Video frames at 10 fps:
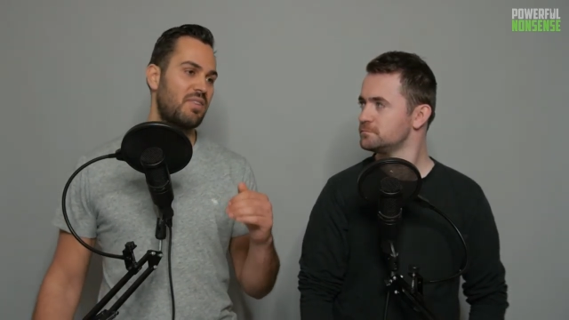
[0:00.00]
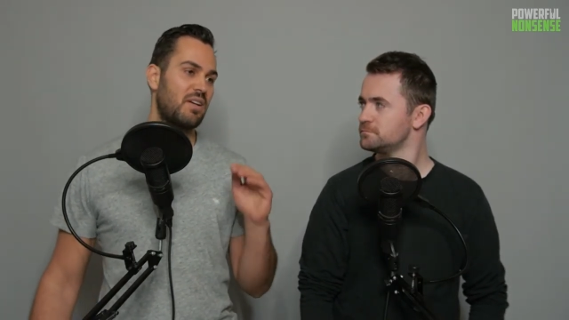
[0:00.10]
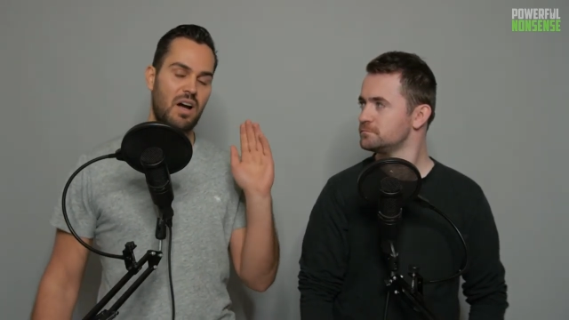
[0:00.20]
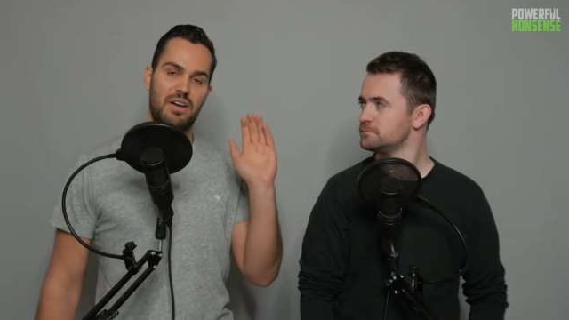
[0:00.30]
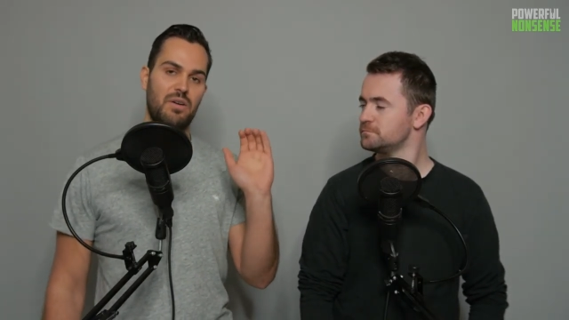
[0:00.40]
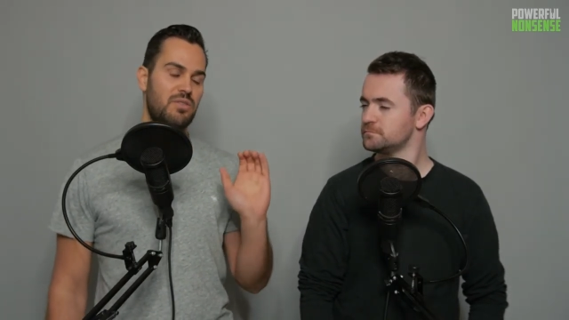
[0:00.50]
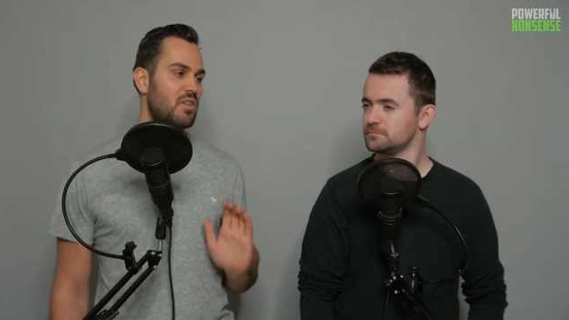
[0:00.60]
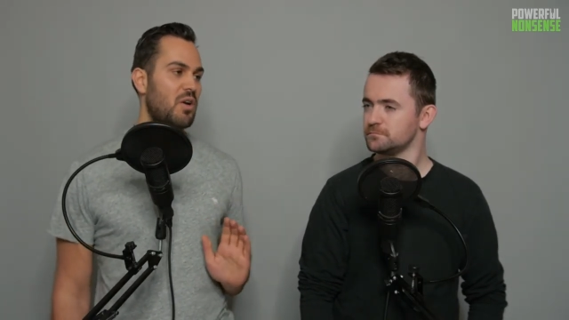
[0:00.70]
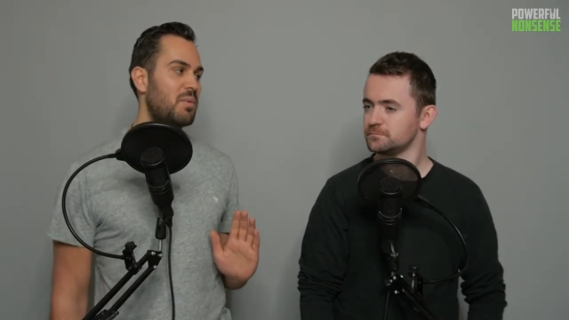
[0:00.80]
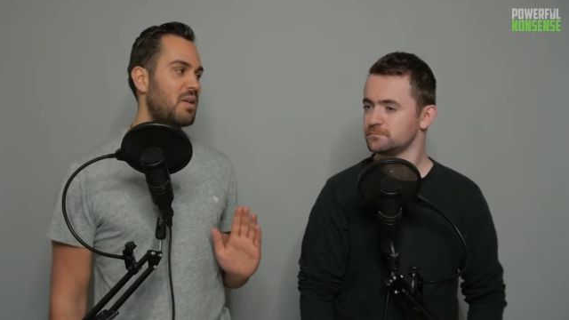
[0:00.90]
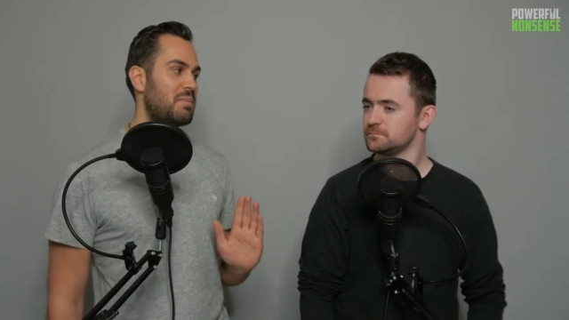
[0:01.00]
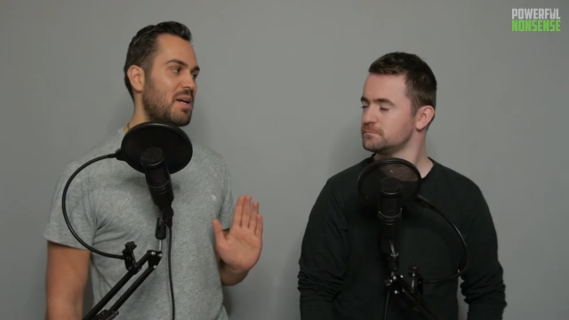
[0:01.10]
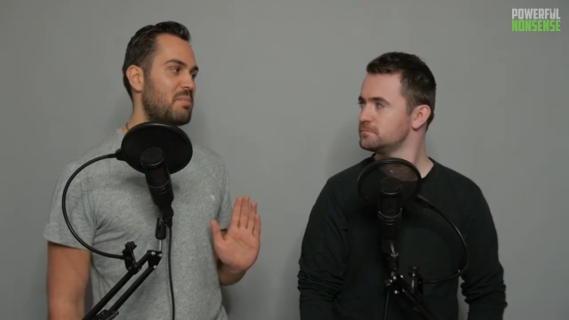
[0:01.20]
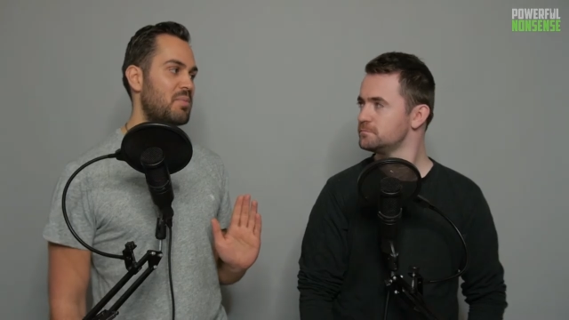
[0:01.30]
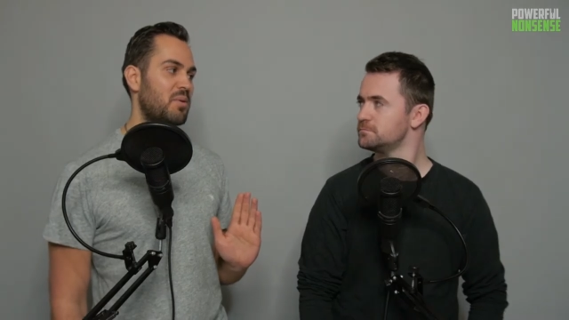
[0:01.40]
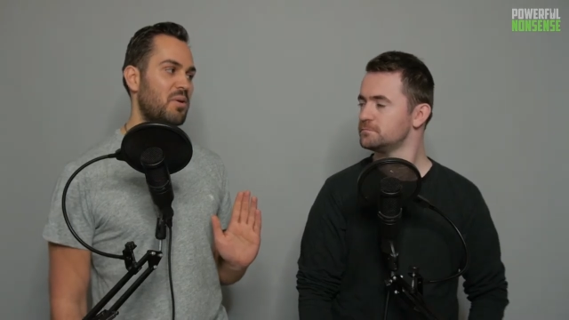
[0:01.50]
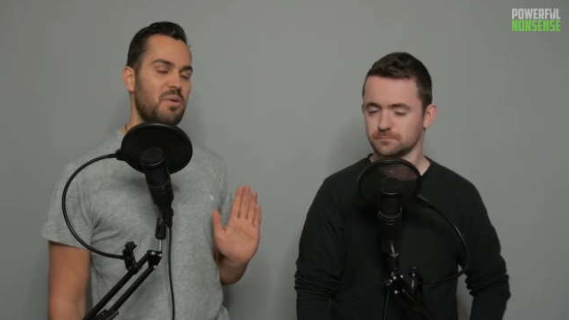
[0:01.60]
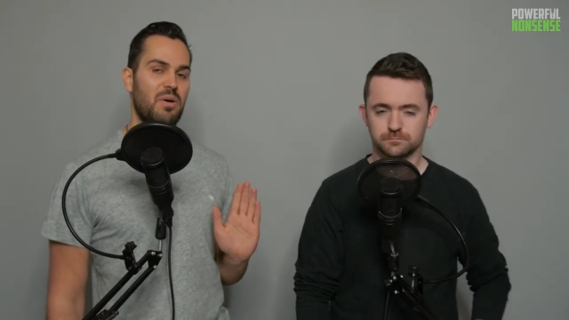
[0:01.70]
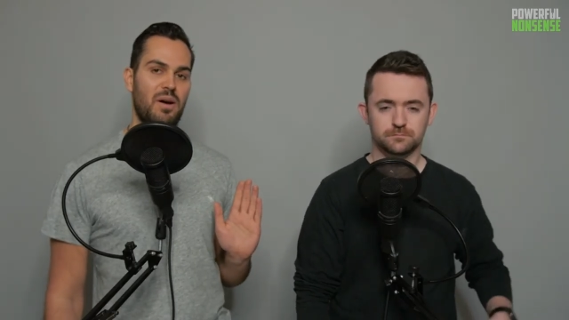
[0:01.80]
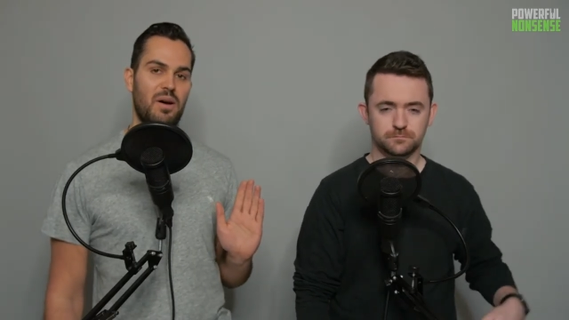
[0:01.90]
Speaker 1: think i know so many people
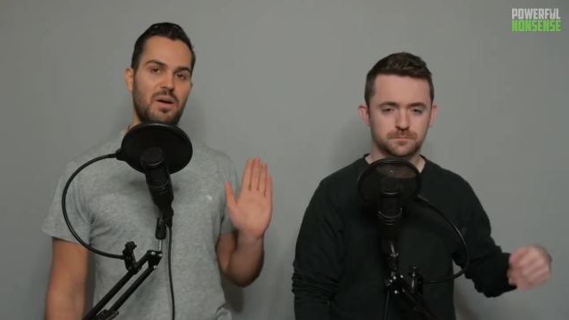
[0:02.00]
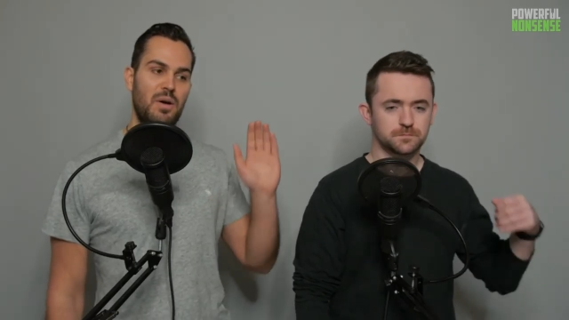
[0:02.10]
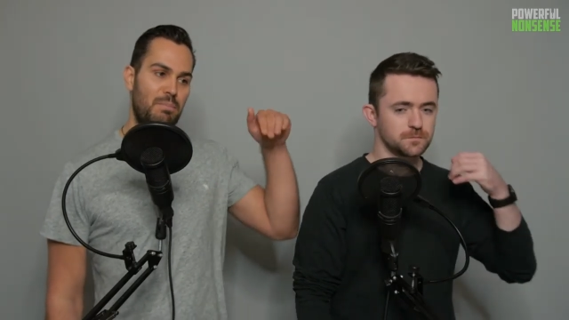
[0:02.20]
who are